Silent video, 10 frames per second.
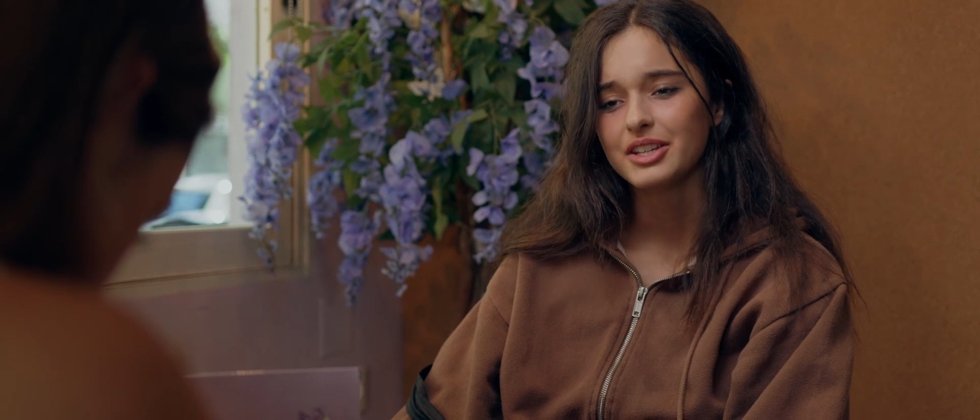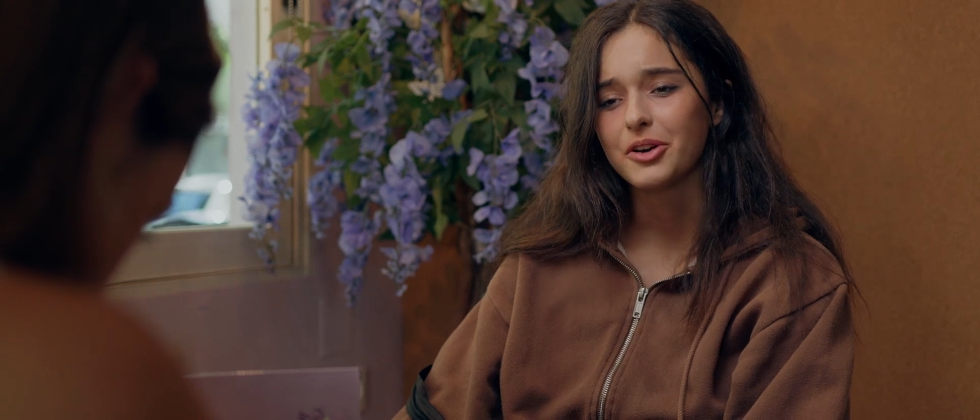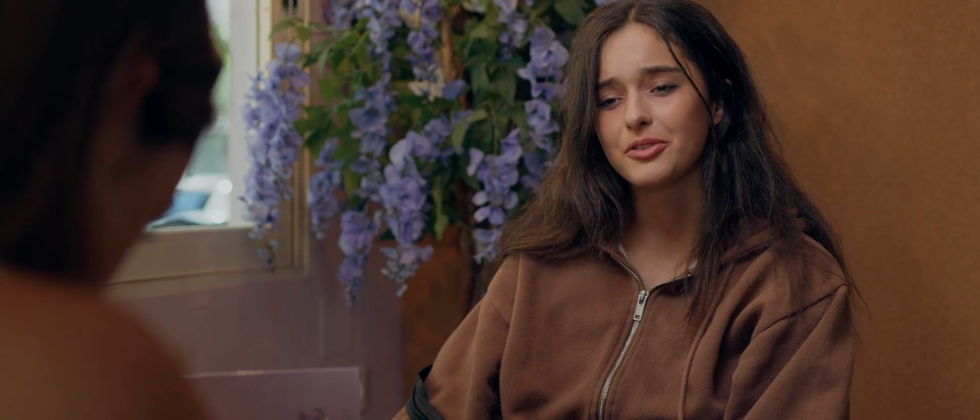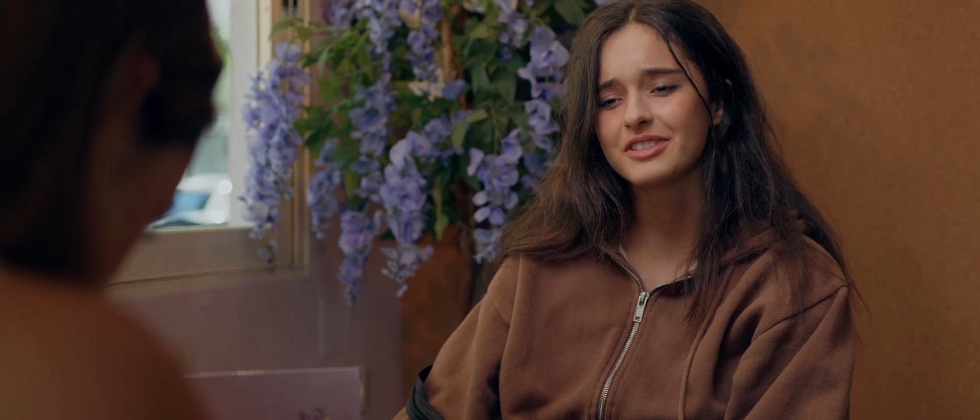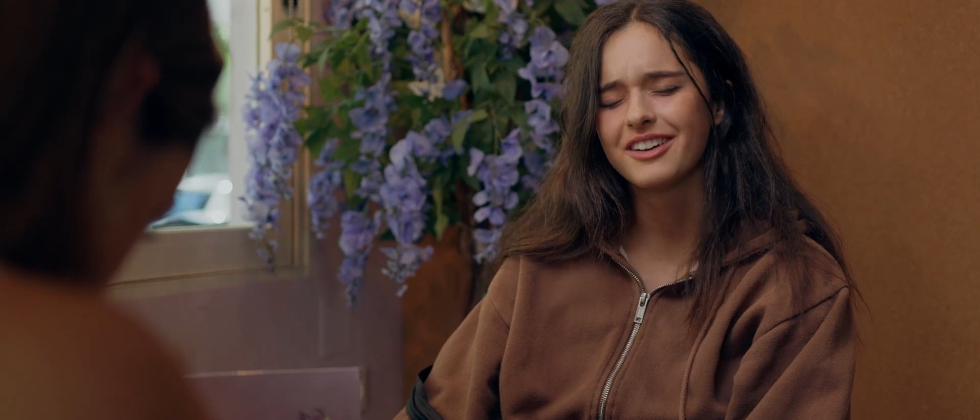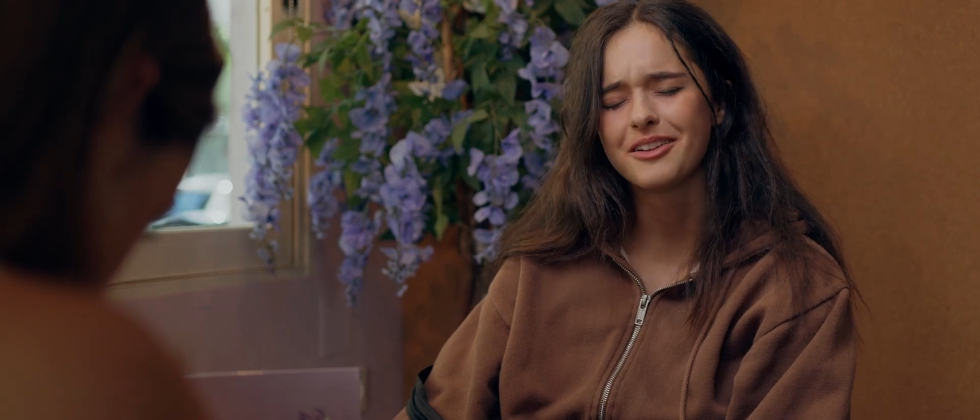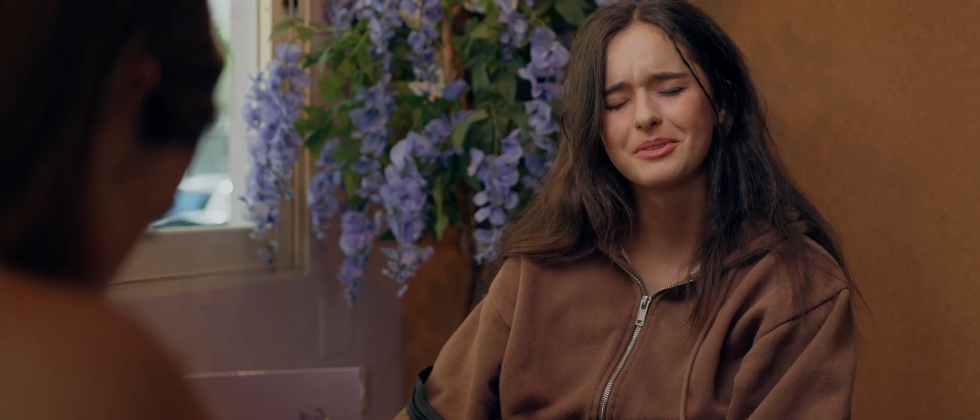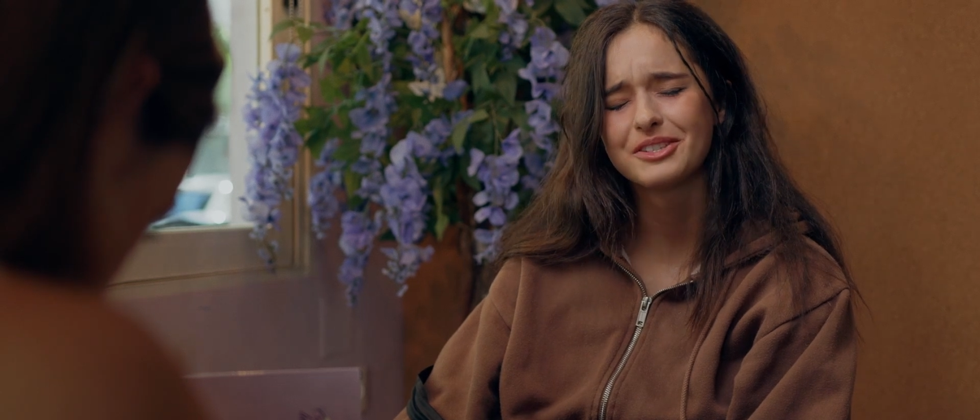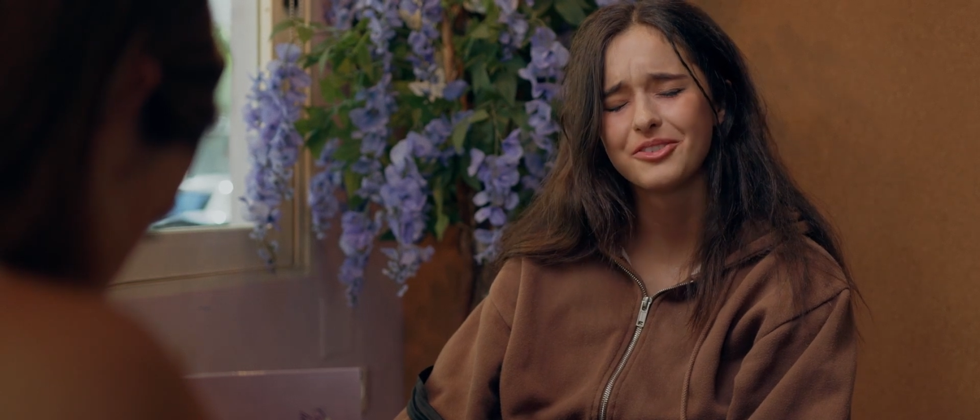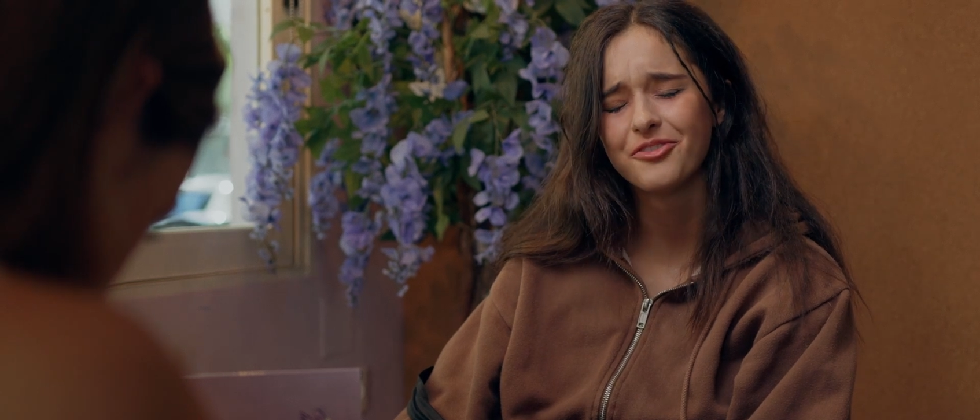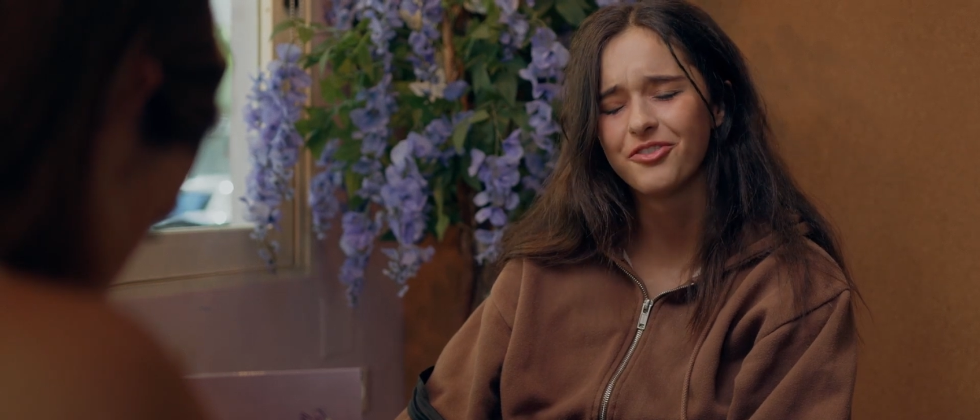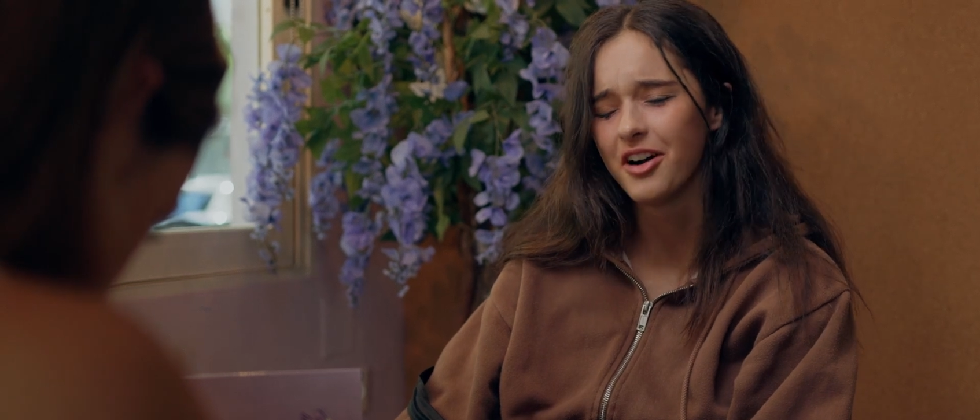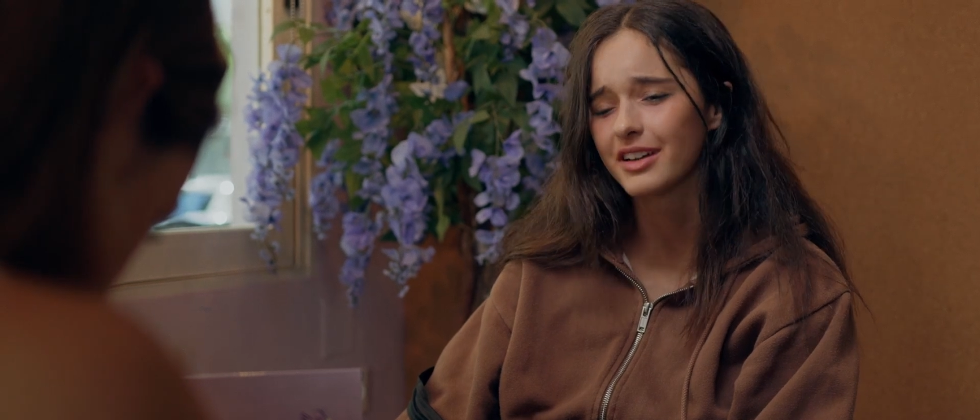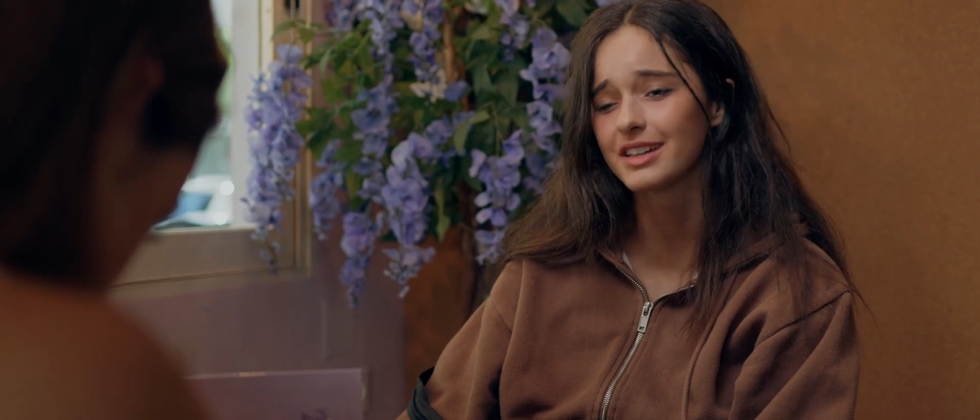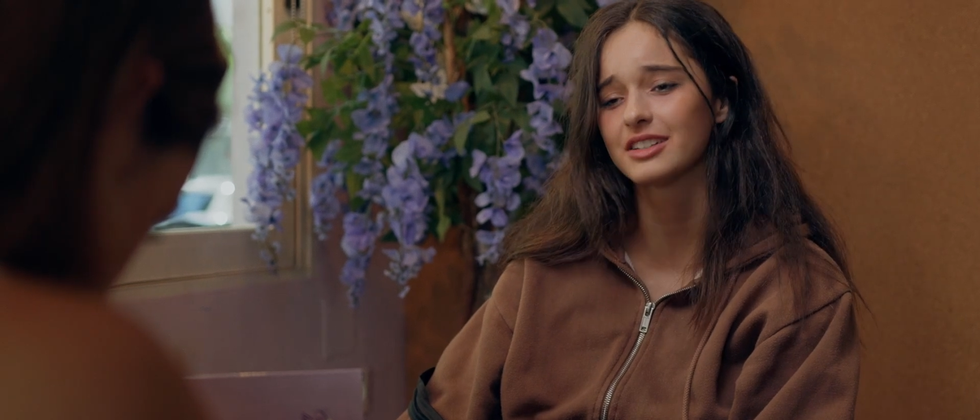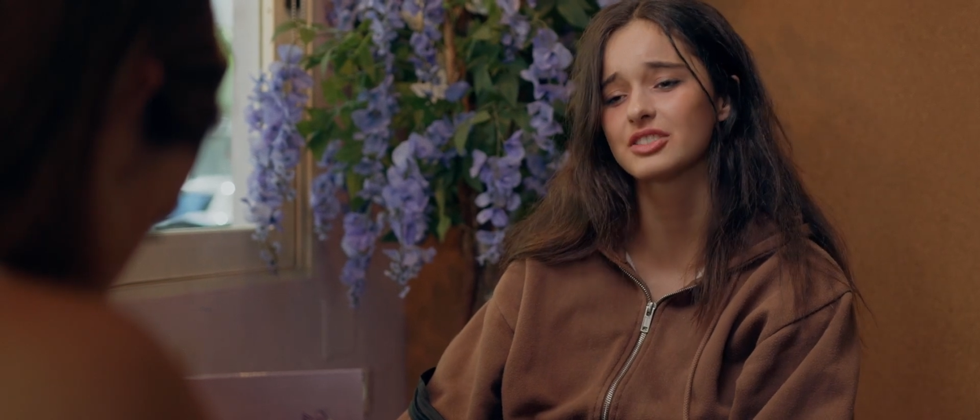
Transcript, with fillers: you always gotta be so fucking